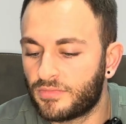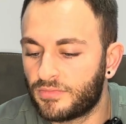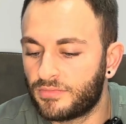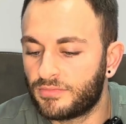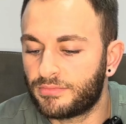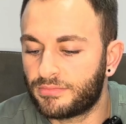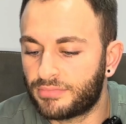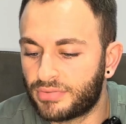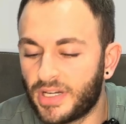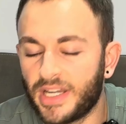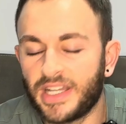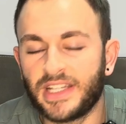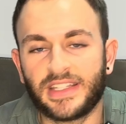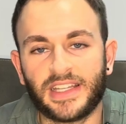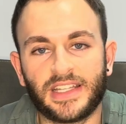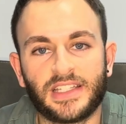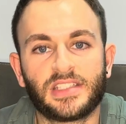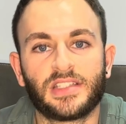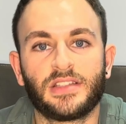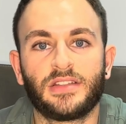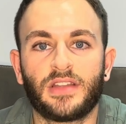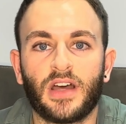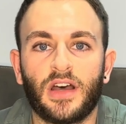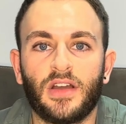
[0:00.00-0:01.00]
Pretty
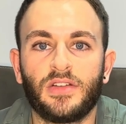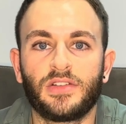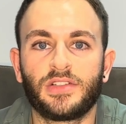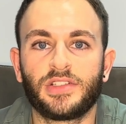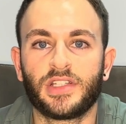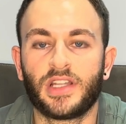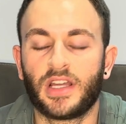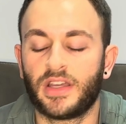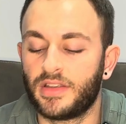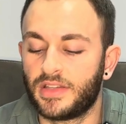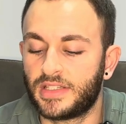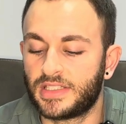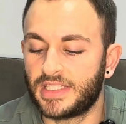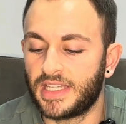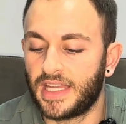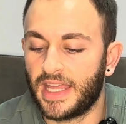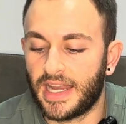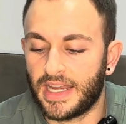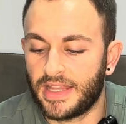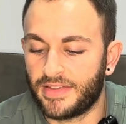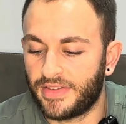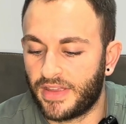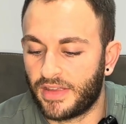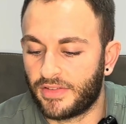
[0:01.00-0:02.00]
decent dose. You know, you see
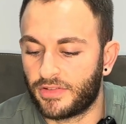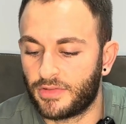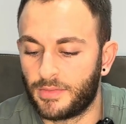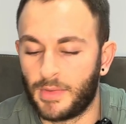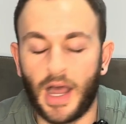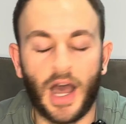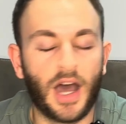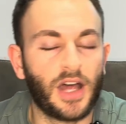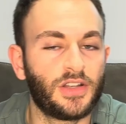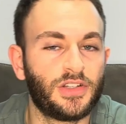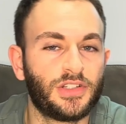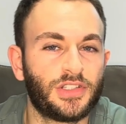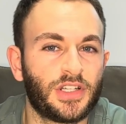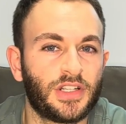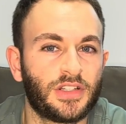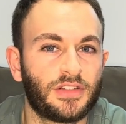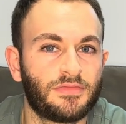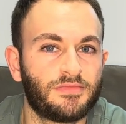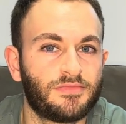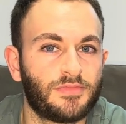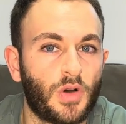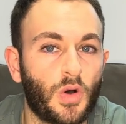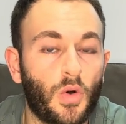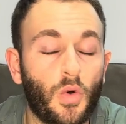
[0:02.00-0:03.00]
anything from 100
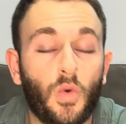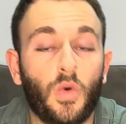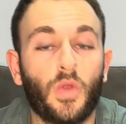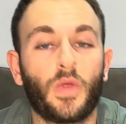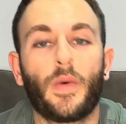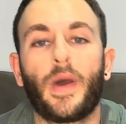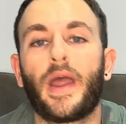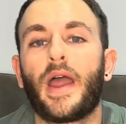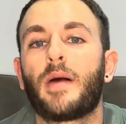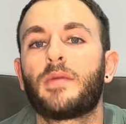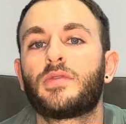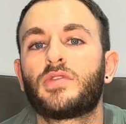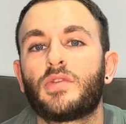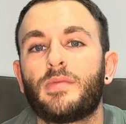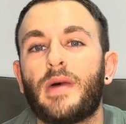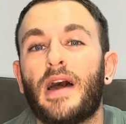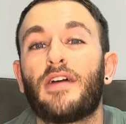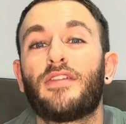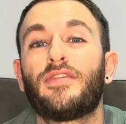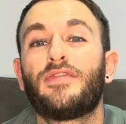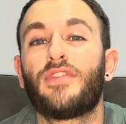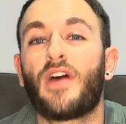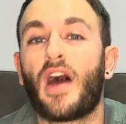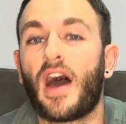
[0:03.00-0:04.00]
all the way up to
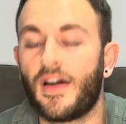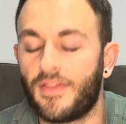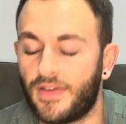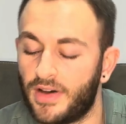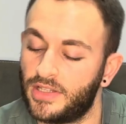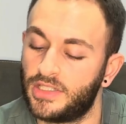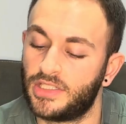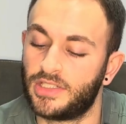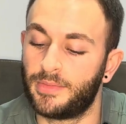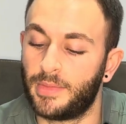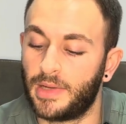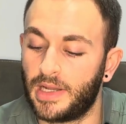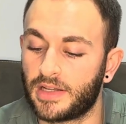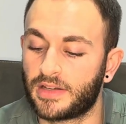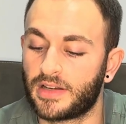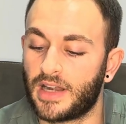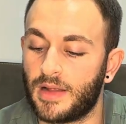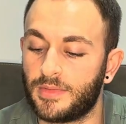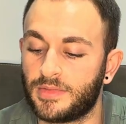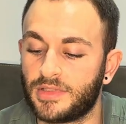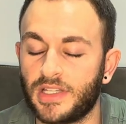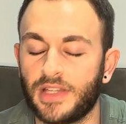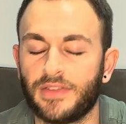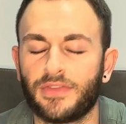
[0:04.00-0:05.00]
about 500
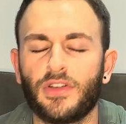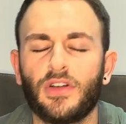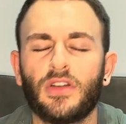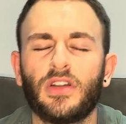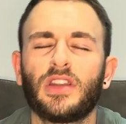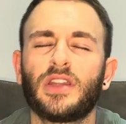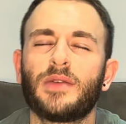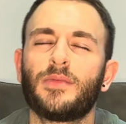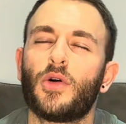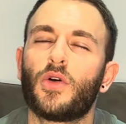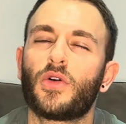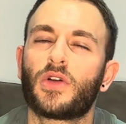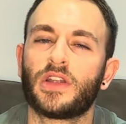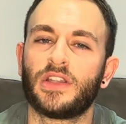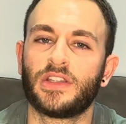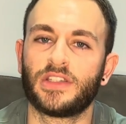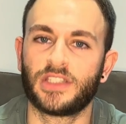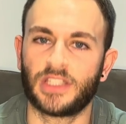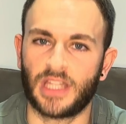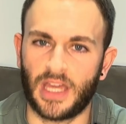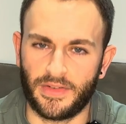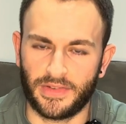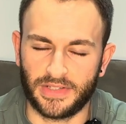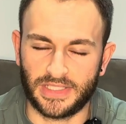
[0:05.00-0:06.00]
milligrams. So they've gone on the more
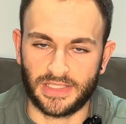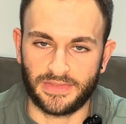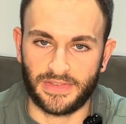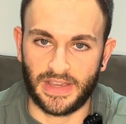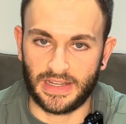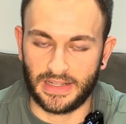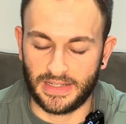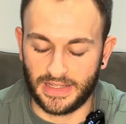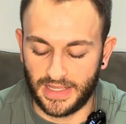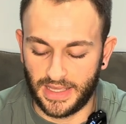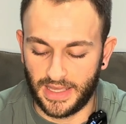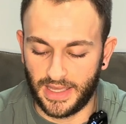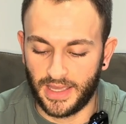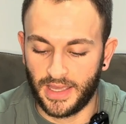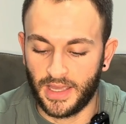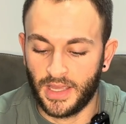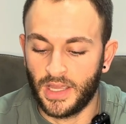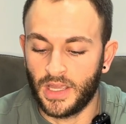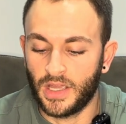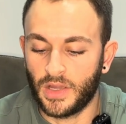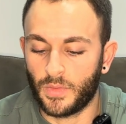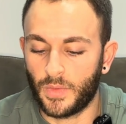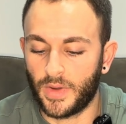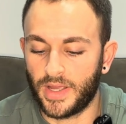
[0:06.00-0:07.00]
conservative end here,
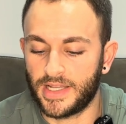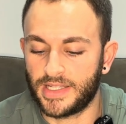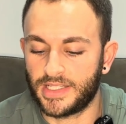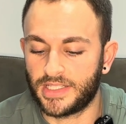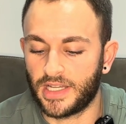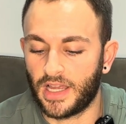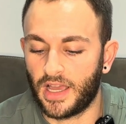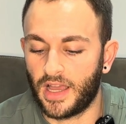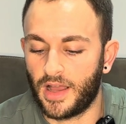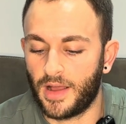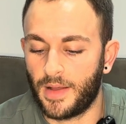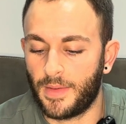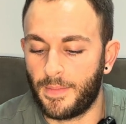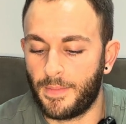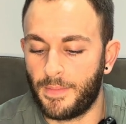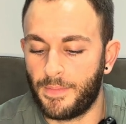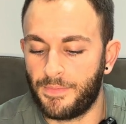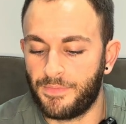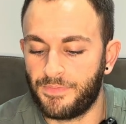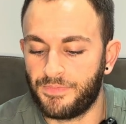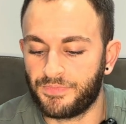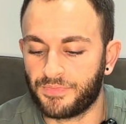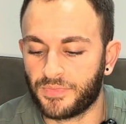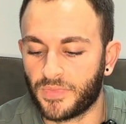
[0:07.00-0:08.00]
which,
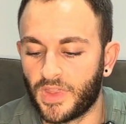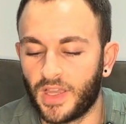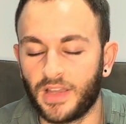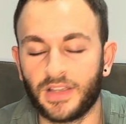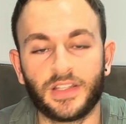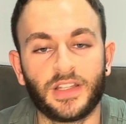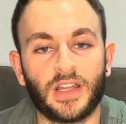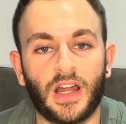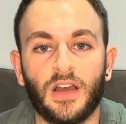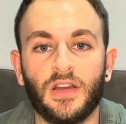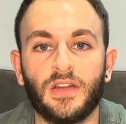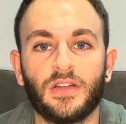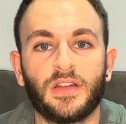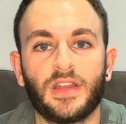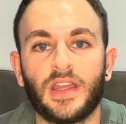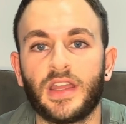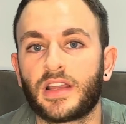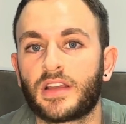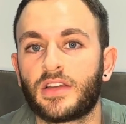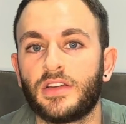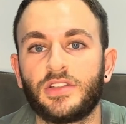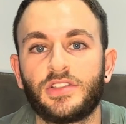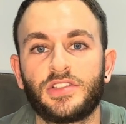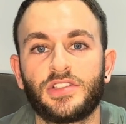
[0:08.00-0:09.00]
you know,
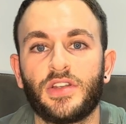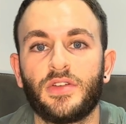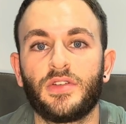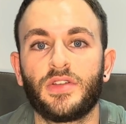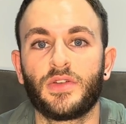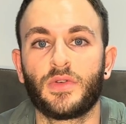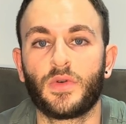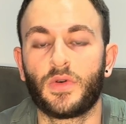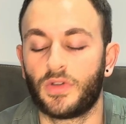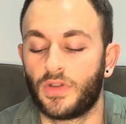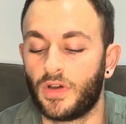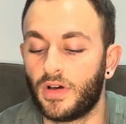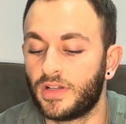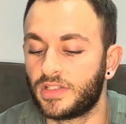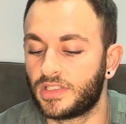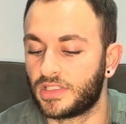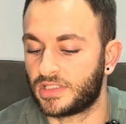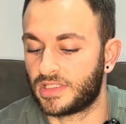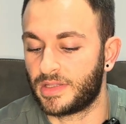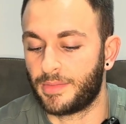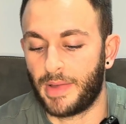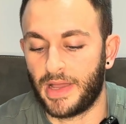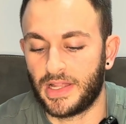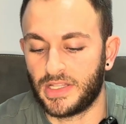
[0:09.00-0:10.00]
it could suit you or not,
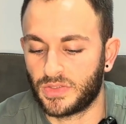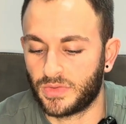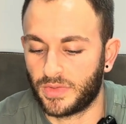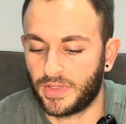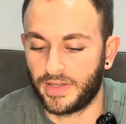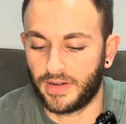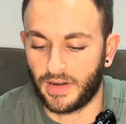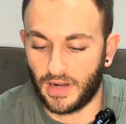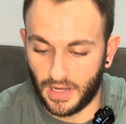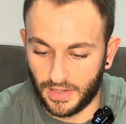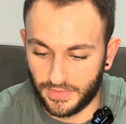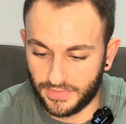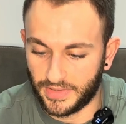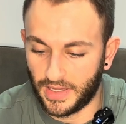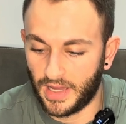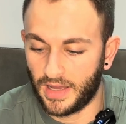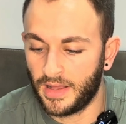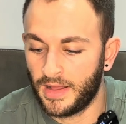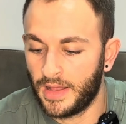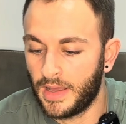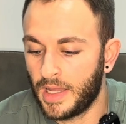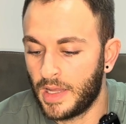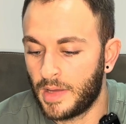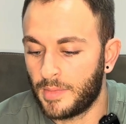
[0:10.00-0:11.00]
just depends what you're after.
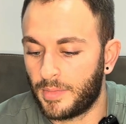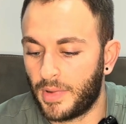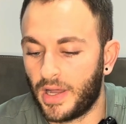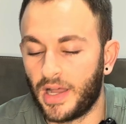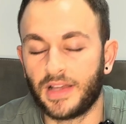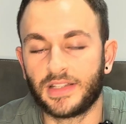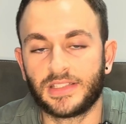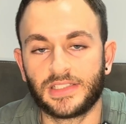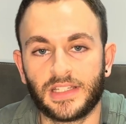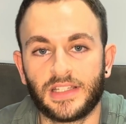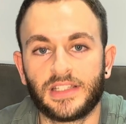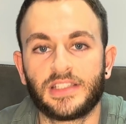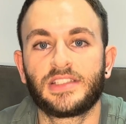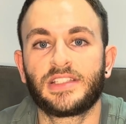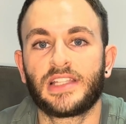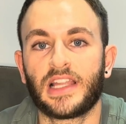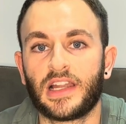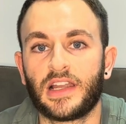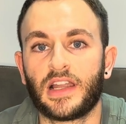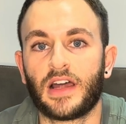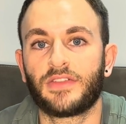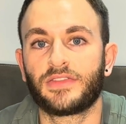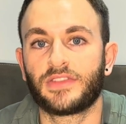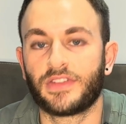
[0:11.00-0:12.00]
But it's still
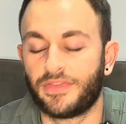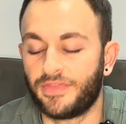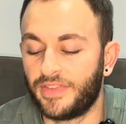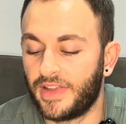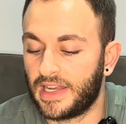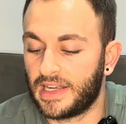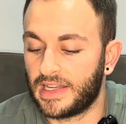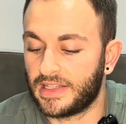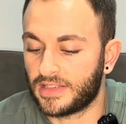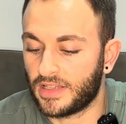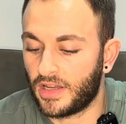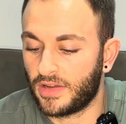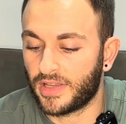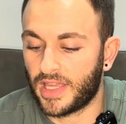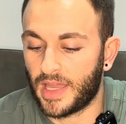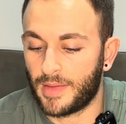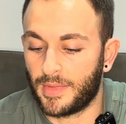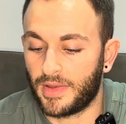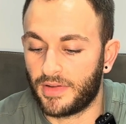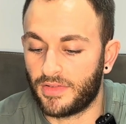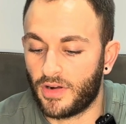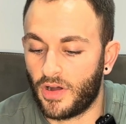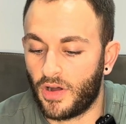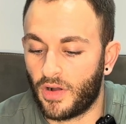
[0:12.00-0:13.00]
enough to feel it, don't get
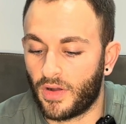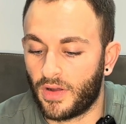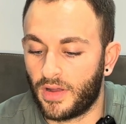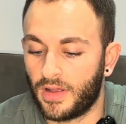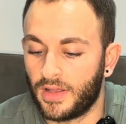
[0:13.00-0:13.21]
me wrong.